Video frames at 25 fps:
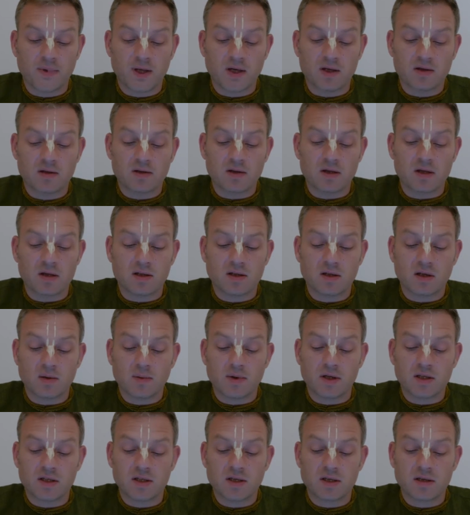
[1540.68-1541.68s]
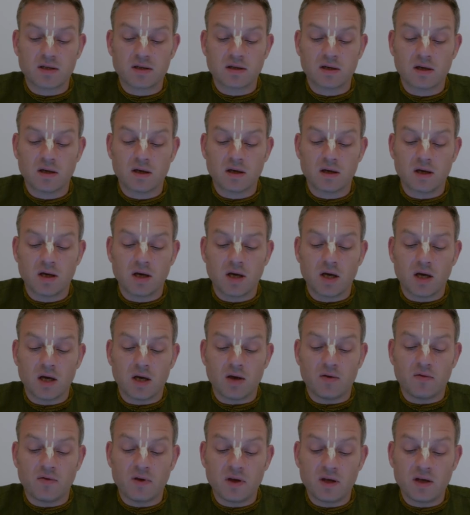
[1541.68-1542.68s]
Srila Maharaj says,
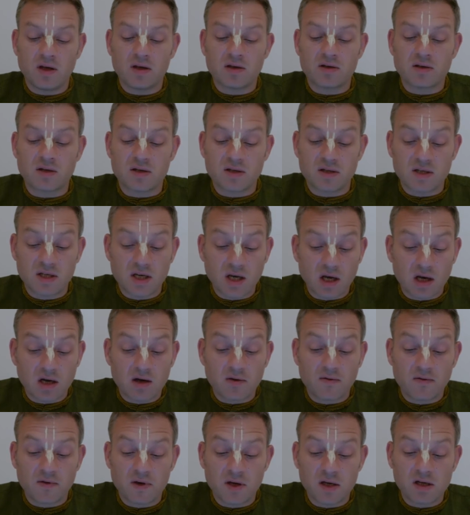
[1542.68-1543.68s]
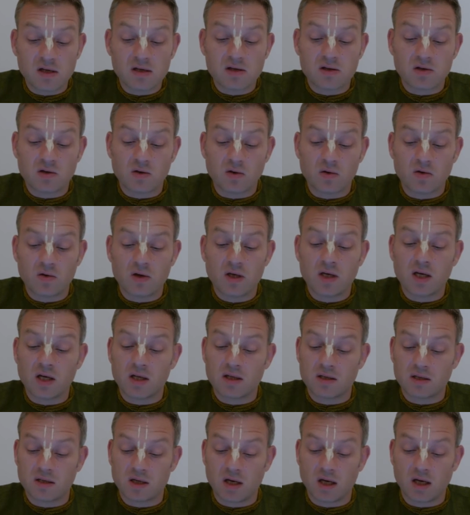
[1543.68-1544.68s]
if he sincerely feels so, he can
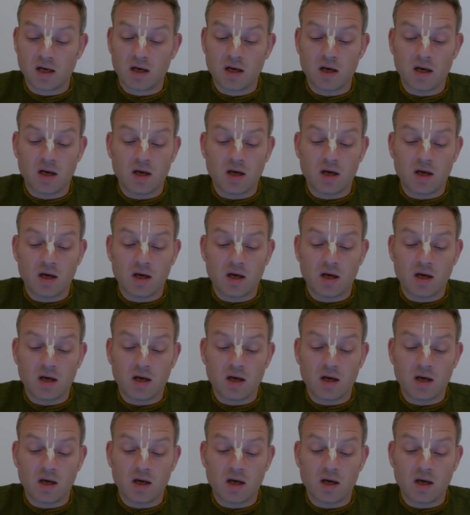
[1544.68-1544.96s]
say,